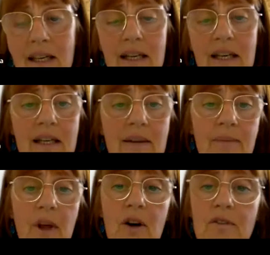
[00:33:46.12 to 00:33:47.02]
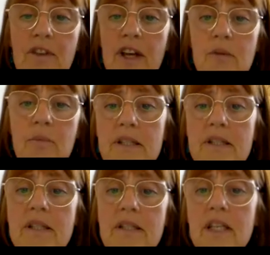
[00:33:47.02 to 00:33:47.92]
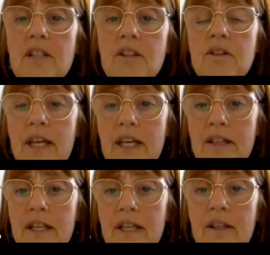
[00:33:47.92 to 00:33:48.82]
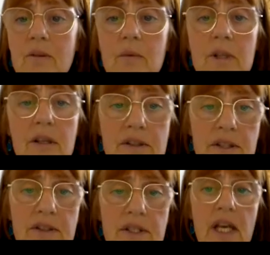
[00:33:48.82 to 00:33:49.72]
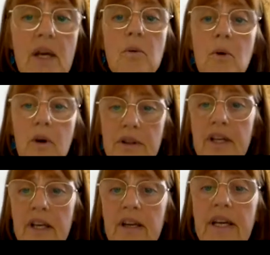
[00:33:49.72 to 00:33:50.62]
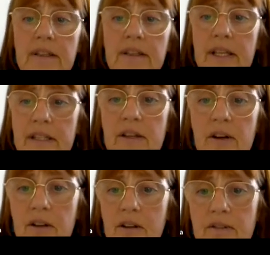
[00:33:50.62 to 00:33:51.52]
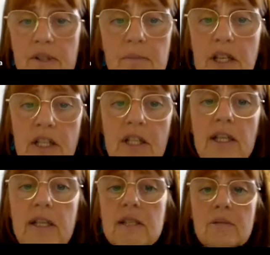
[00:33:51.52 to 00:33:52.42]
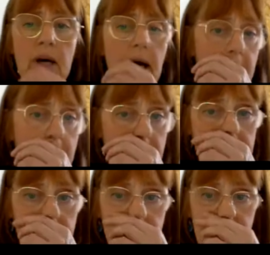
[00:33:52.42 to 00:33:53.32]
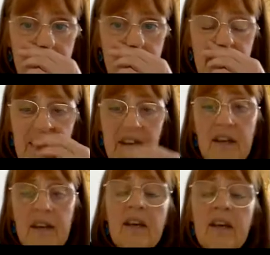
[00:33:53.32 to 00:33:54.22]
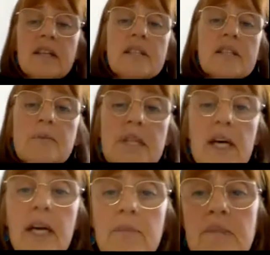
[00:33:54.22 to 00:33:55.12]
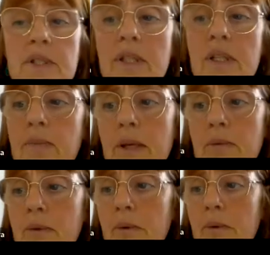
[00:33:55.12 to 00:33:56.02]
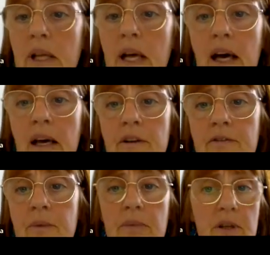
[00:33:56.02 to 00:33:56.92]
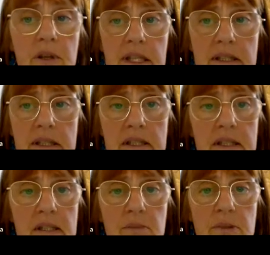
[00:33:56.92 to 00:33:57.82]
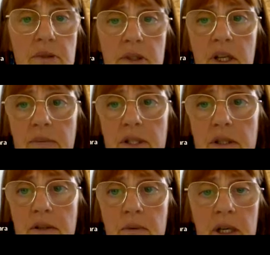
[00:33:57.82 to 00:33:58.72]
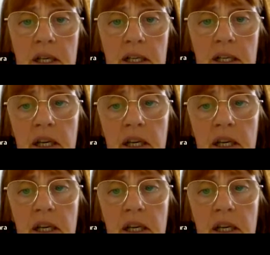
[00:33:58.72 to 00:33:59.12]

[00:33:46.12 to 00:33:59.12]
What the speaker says: of therapists in your area that will also say what their areas of specialism are. Sometimes people will have employee assistance programs through work